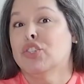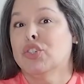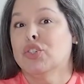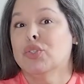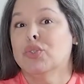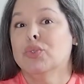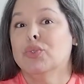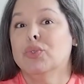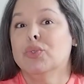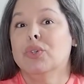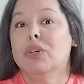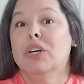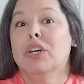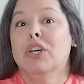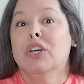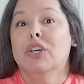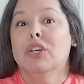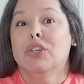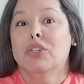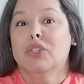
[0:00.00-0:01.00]
to
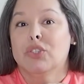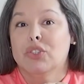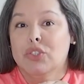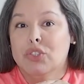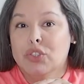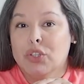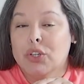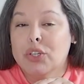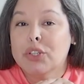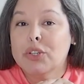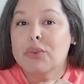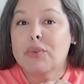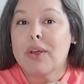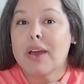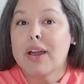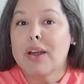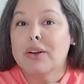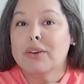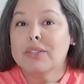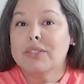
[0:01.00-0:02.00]
turn
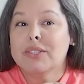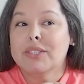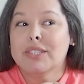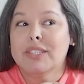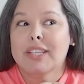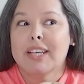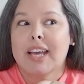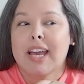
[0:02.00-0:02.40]
around